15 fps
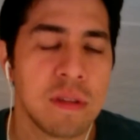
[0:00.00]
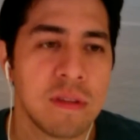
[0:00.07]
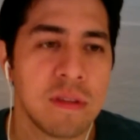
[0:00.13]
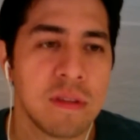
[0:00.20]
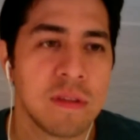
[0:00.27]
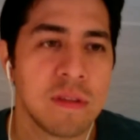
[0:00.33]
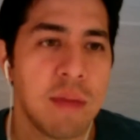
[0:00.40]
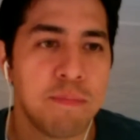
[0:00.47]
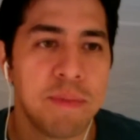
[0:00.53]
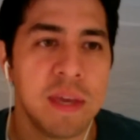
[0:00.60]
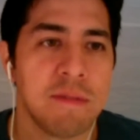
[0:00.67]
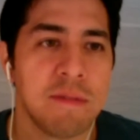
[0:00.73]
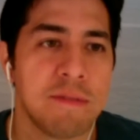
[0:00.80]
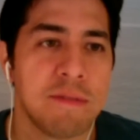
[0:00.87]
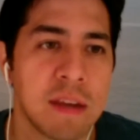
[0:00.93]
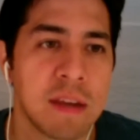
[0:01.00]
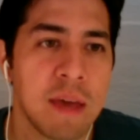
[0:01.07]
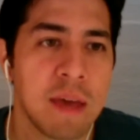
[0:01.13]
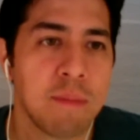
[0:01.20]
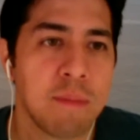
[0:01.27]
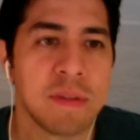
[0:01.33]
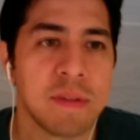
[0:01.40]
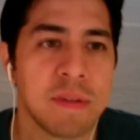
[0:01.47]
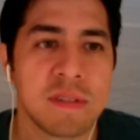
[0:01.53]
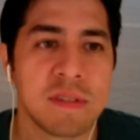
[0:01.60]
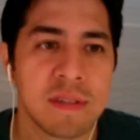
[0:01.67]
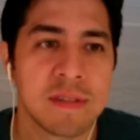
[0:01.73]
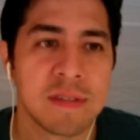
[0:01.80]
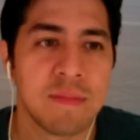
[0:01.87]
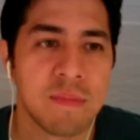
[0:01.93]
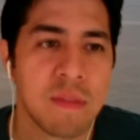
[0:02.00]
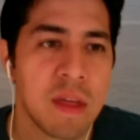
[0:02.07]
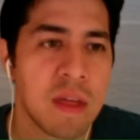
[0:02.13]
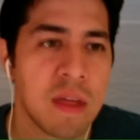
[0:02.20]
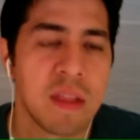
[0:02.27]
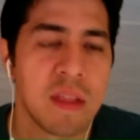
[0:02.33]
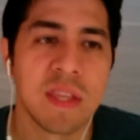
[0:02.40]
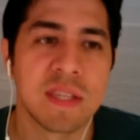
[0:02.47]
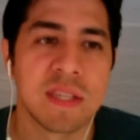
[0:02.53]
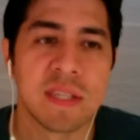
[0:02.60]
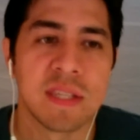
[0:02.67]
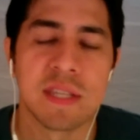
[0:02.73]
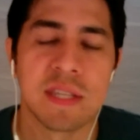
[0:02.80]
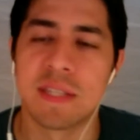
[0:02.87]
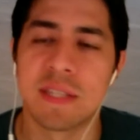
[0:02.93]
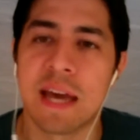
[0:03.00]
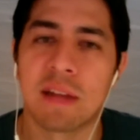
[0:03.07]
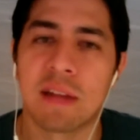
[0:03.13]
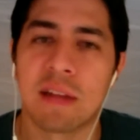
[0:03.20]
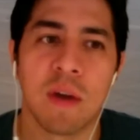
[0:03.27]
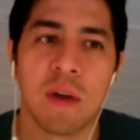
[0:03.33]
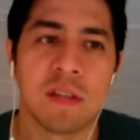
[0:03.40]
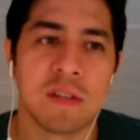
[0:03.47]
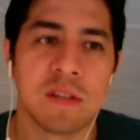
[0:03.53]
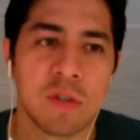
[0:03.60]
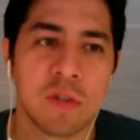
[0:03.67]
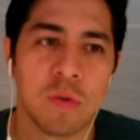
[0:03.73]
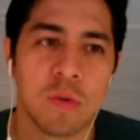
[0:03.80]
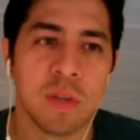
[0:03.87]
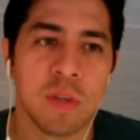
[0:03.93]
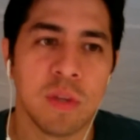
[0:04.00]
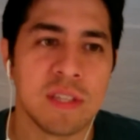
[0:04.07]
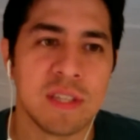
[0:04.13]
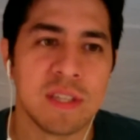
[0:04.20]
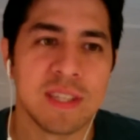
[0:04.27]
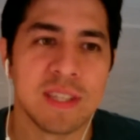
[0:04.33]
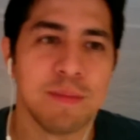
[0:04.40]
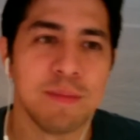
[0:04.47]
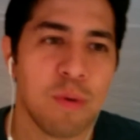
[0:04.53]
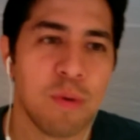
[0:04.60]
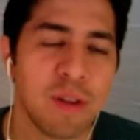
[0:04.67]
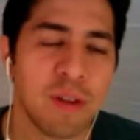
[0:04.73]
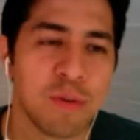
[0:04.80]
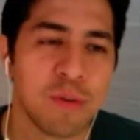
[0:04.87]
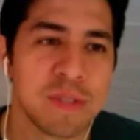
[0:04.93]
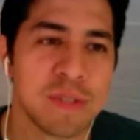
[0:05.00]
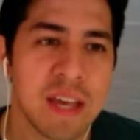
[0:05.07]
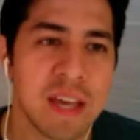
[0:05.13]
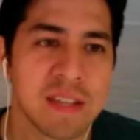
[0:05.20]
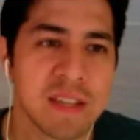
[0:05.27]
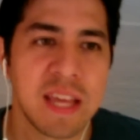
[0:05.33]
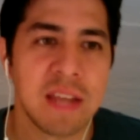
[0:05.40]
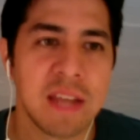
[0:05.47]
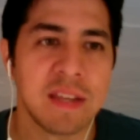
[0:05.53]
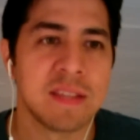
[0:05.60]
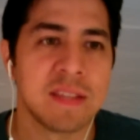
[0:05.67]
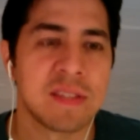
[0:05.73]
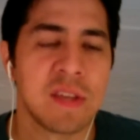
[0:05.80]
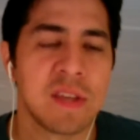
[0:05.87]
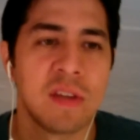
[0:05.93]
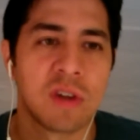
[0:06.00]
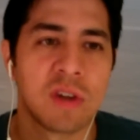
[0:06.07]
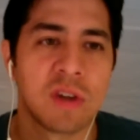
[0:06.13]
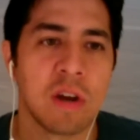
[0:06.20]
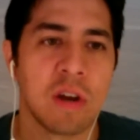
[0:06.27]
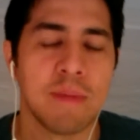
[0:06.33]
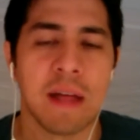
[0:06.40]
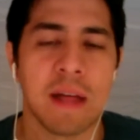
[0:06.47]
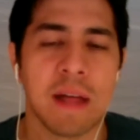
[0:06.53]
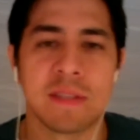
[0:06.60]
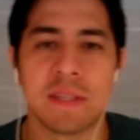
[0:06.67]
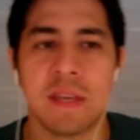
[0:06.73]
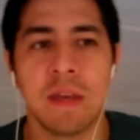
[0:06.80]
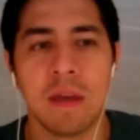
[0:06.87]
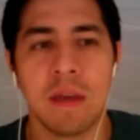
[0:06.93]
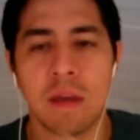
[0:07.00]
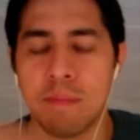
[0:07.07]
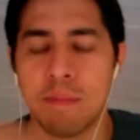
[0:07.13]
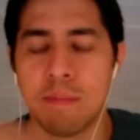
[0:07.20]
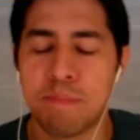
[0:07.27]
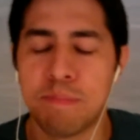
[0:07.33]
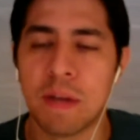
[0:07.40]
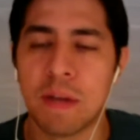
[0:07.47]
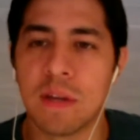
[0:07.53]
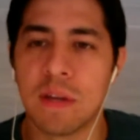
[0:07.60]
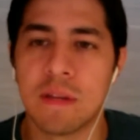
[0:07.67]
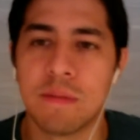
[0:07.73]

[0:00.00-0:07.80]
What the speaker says: And Pete Van Kempen says, this is exactly right, to Lindsay C. Boyle, who says, attendance, tardy policy, period.